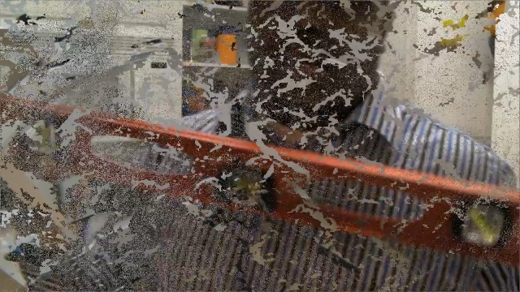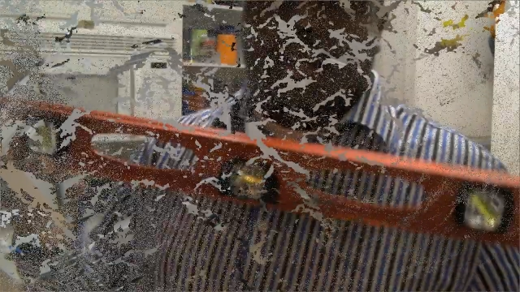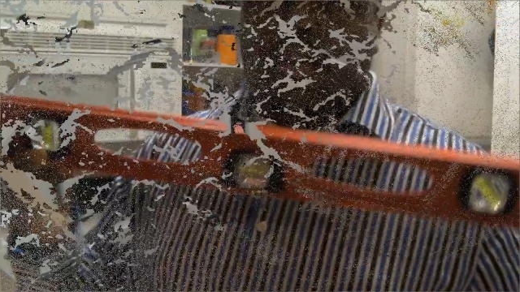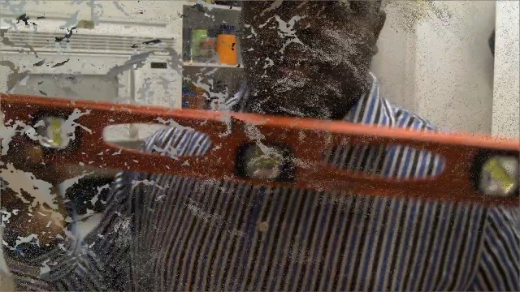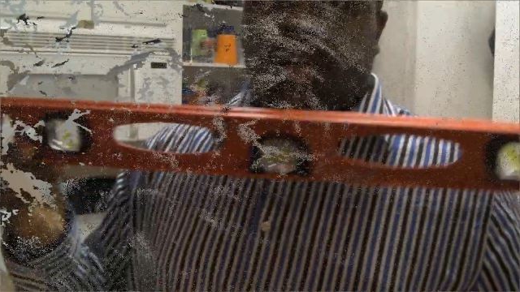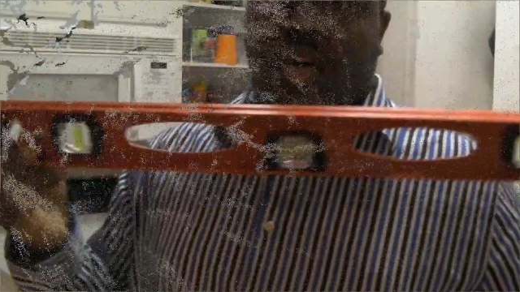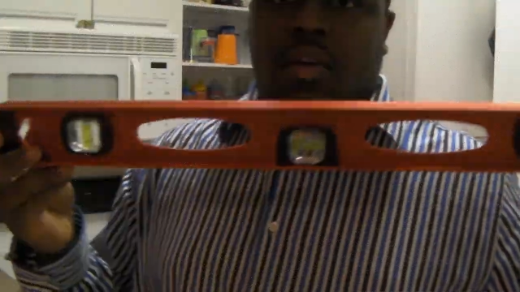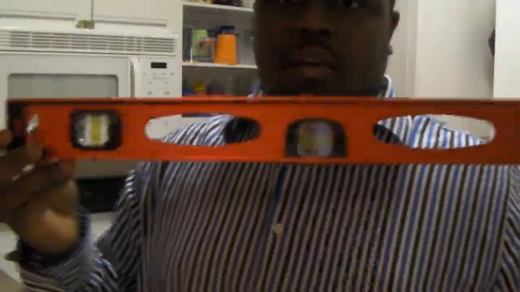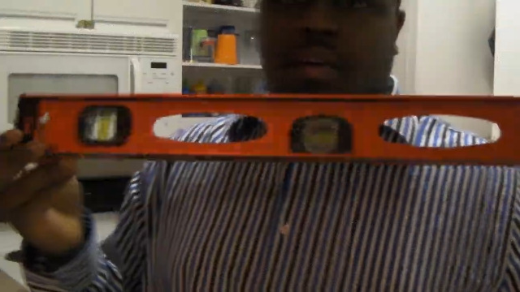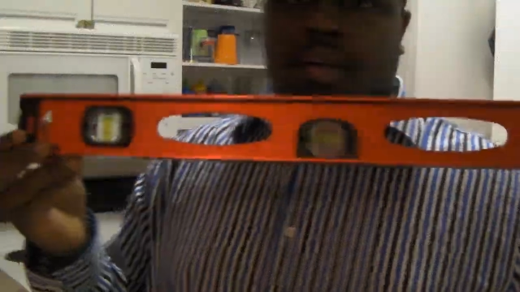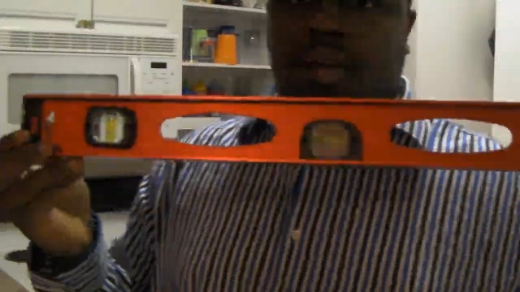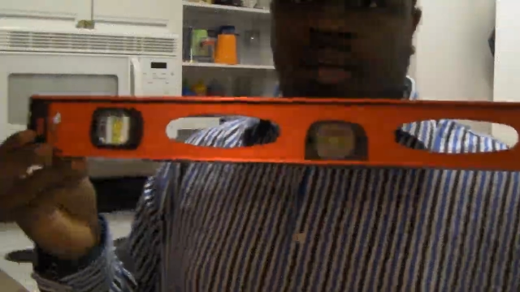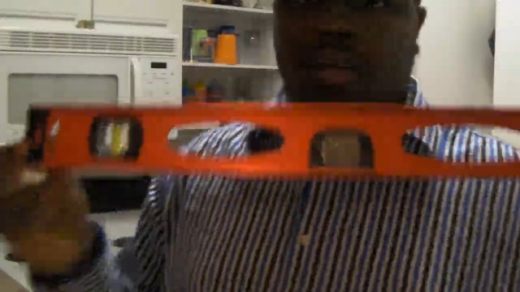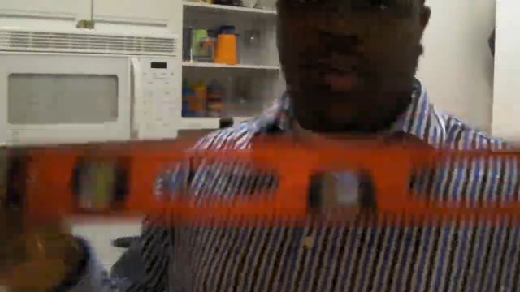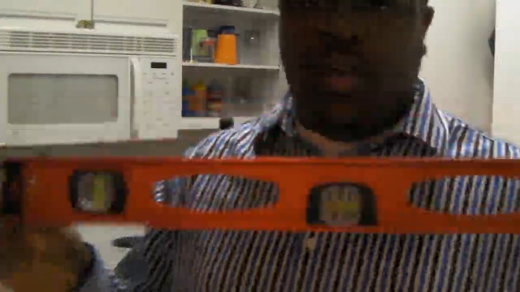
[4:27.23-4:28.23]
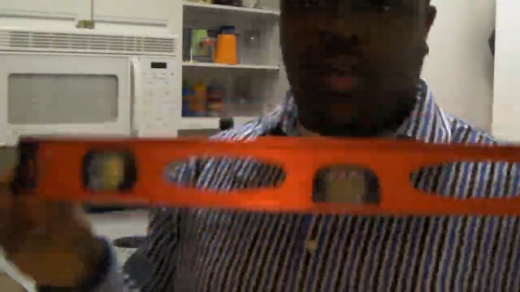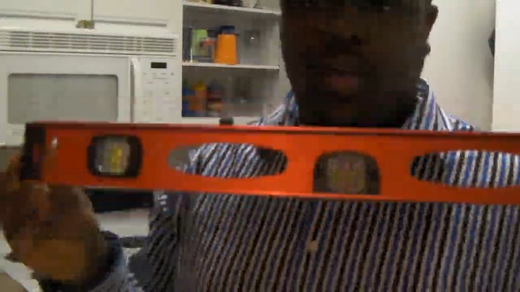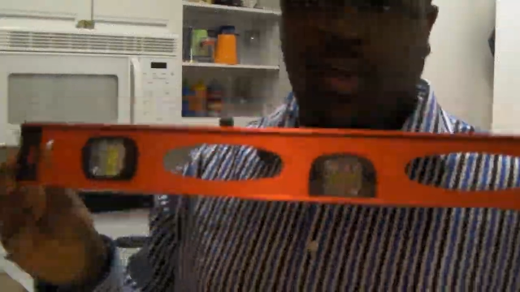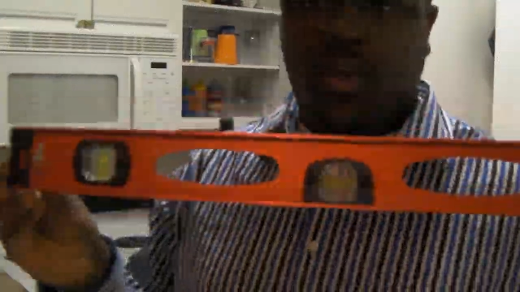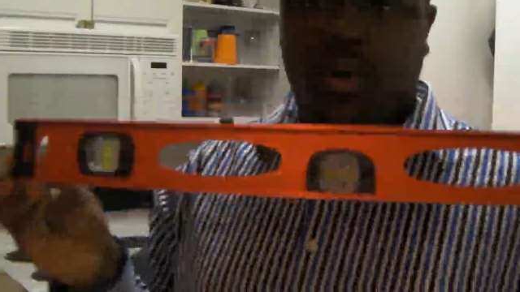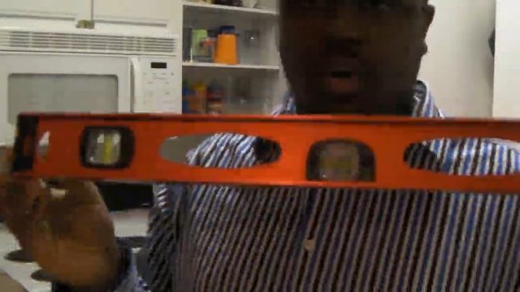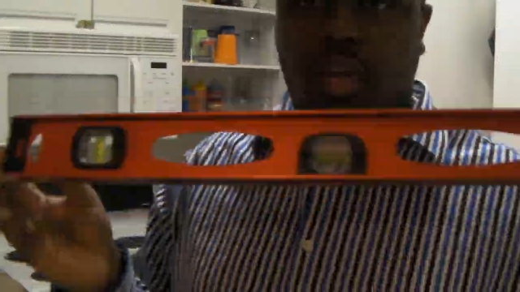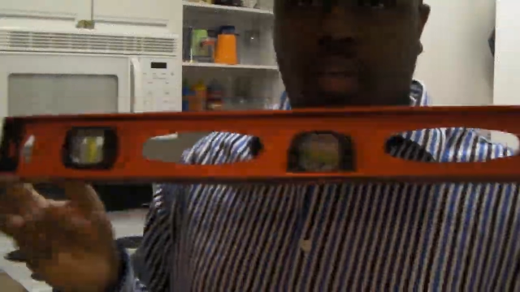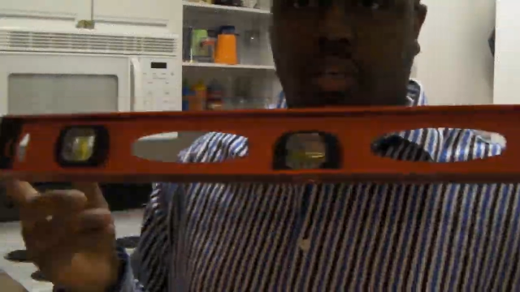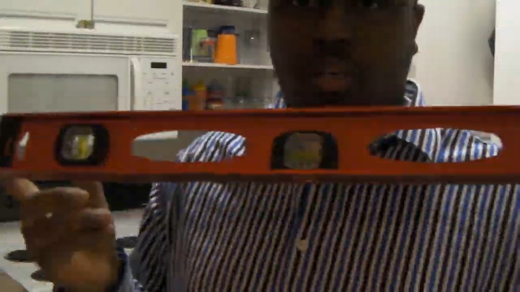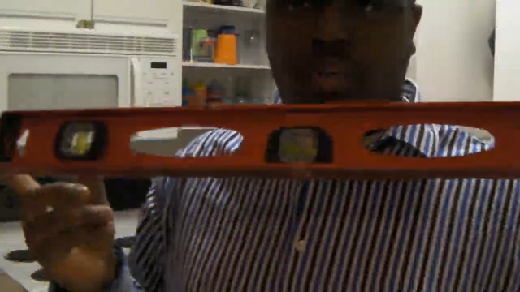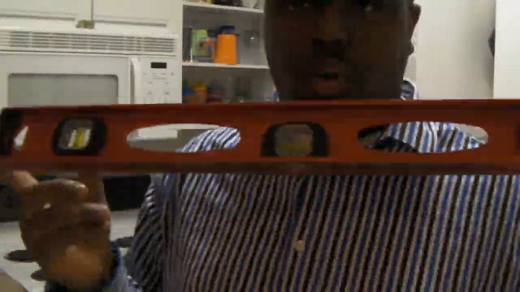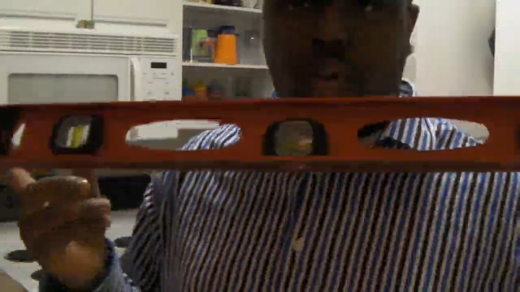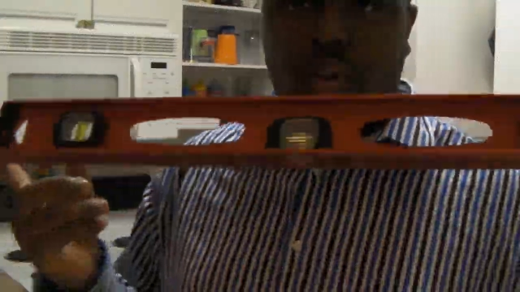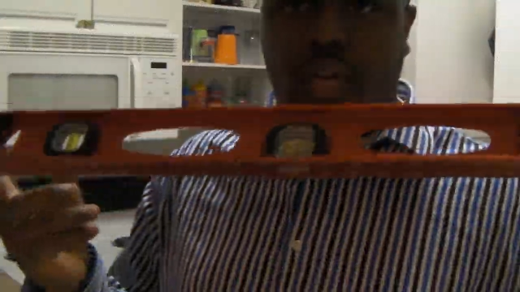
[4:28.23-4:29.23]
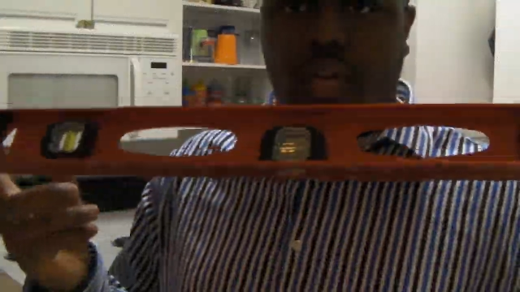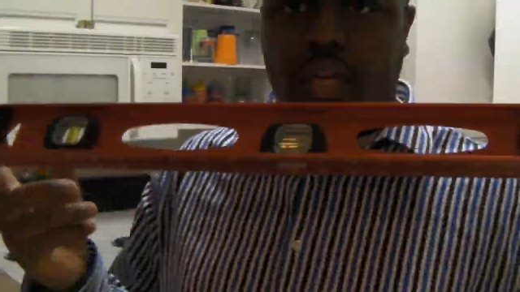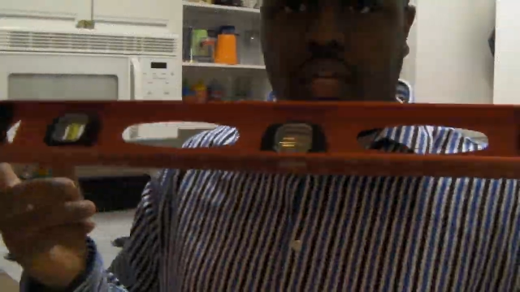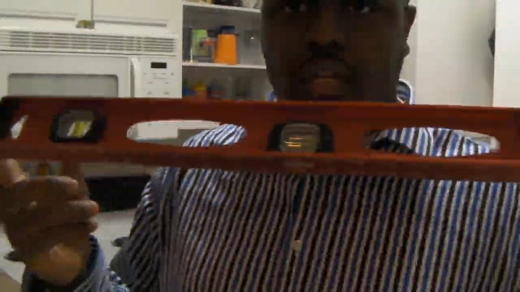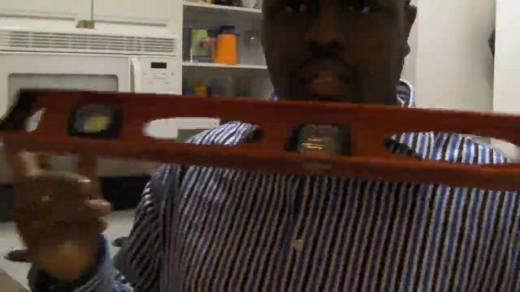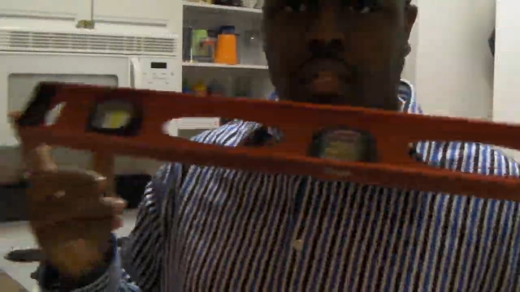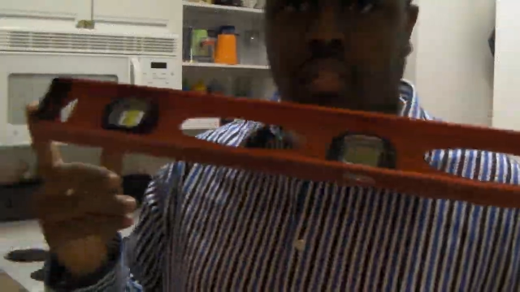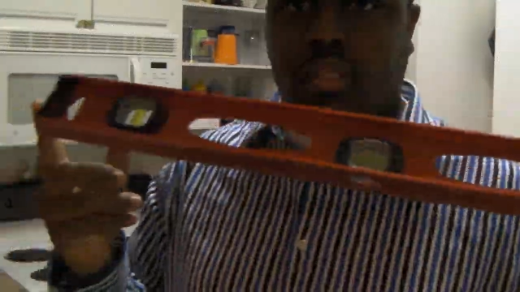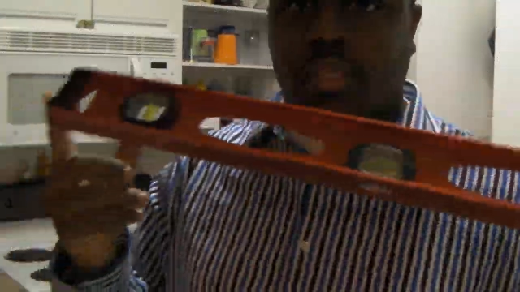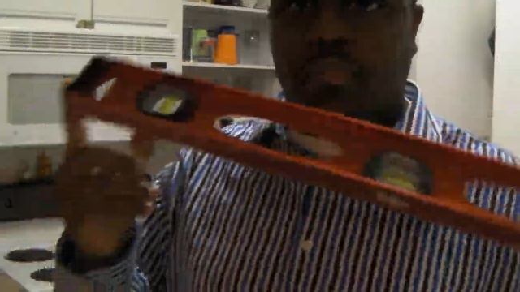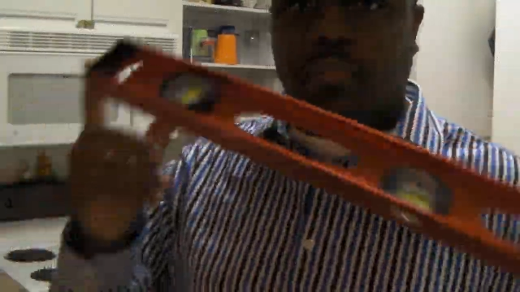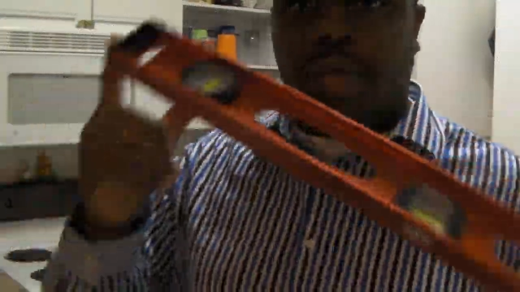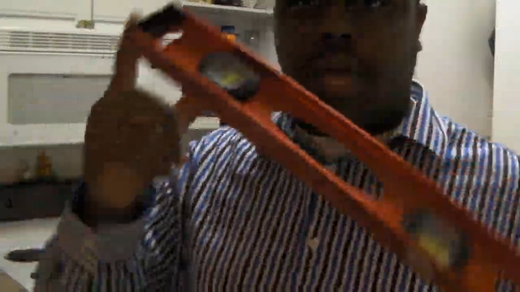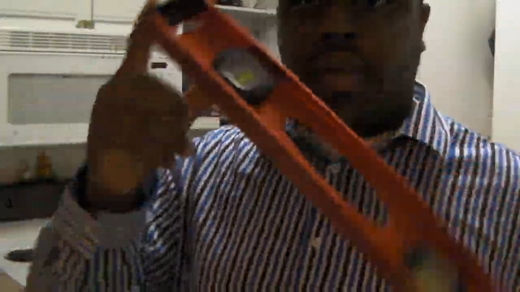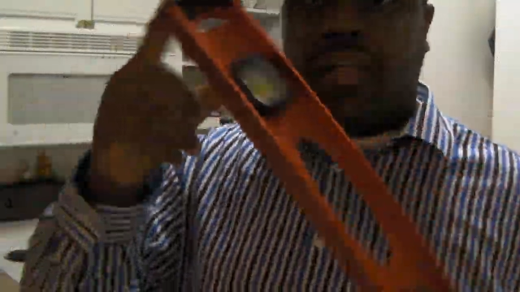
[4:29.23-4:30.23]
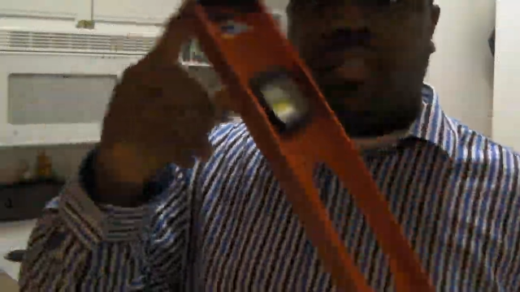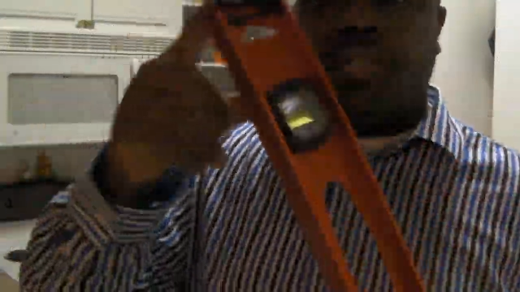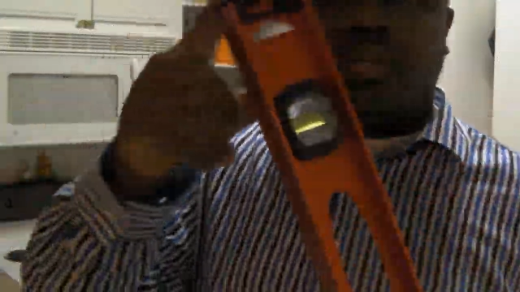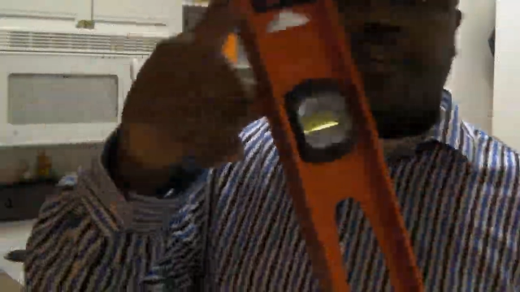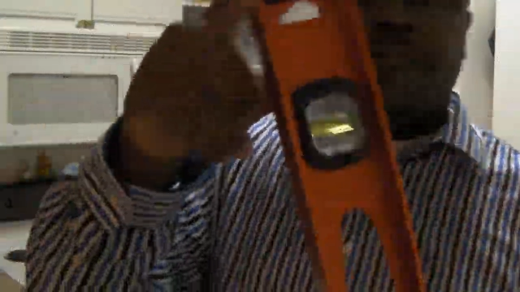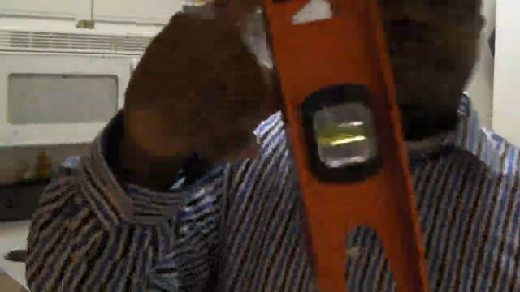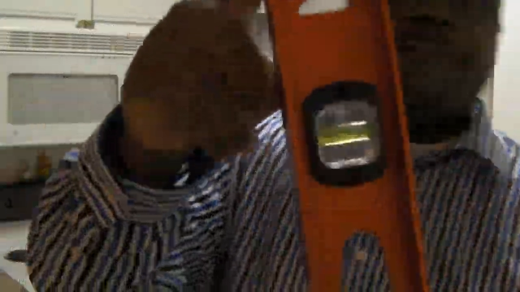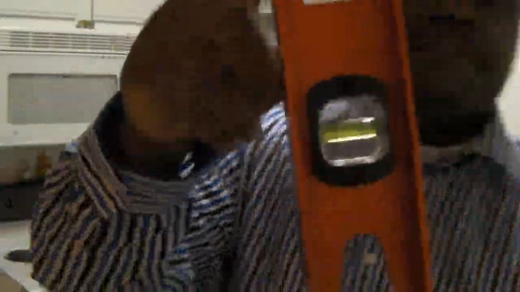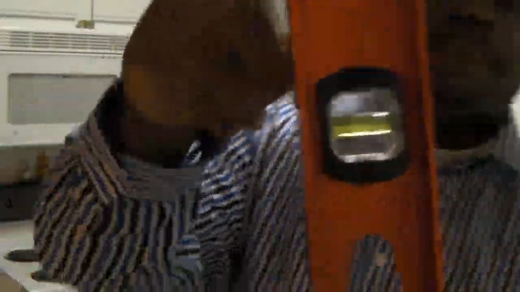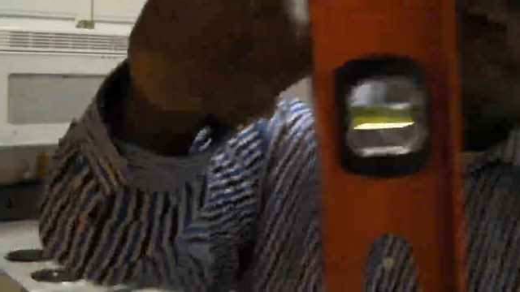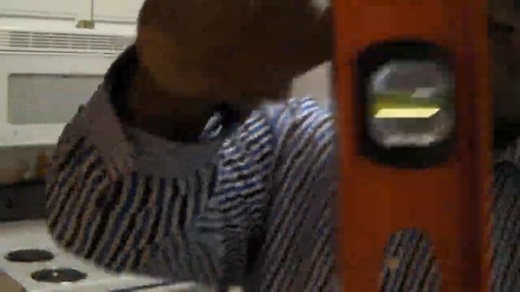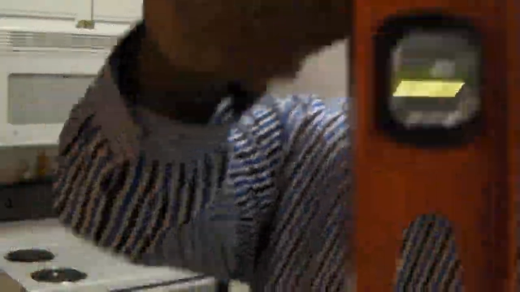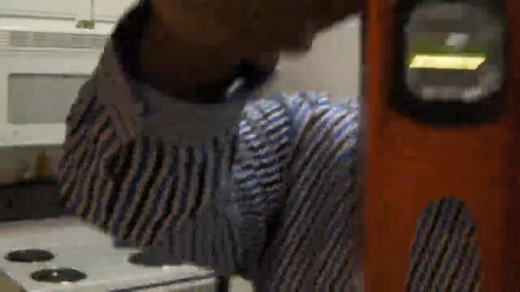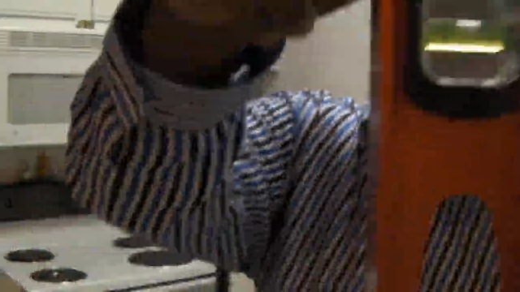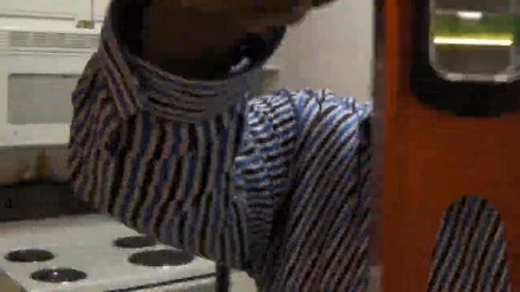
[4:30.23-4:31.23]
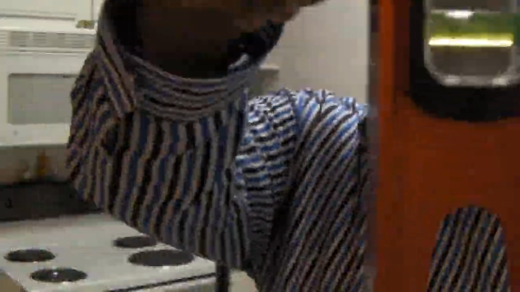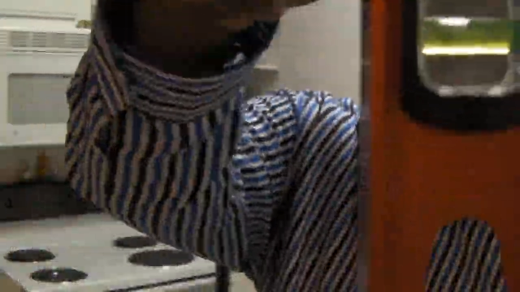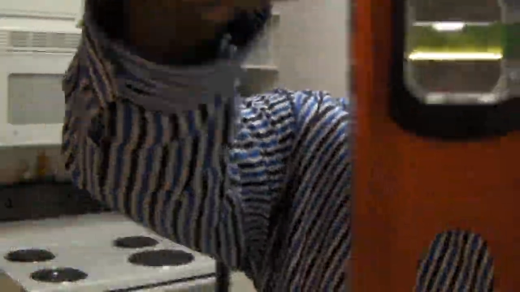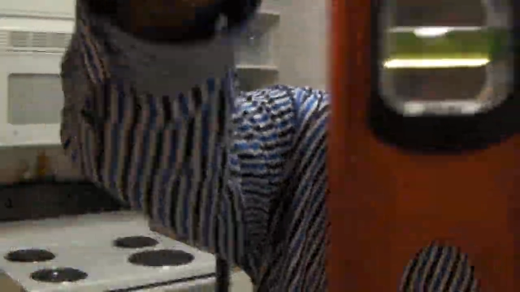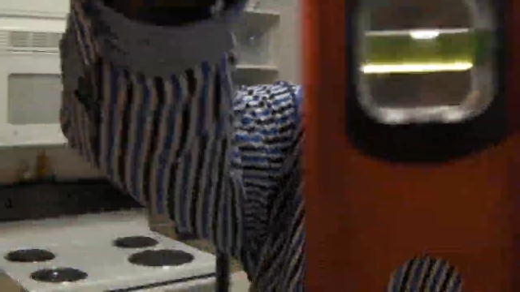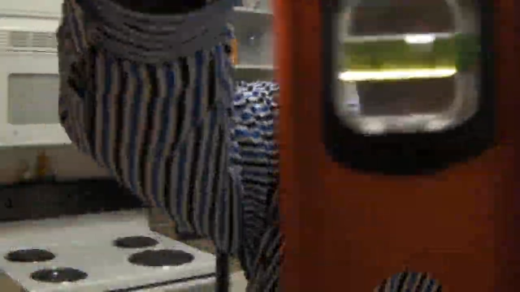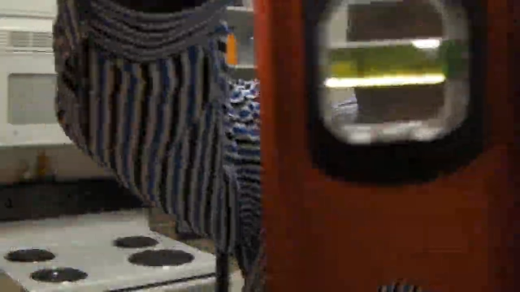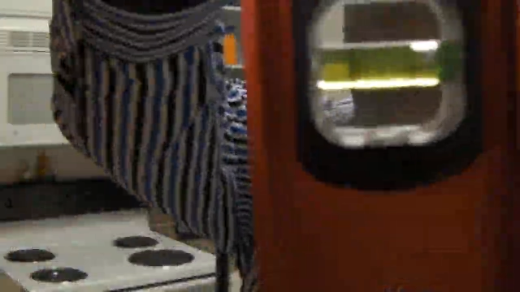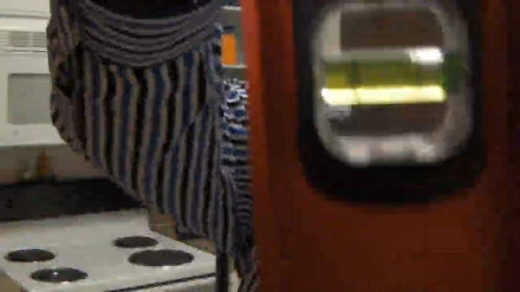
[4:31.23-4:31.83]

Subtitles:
[unreadable: no face in view]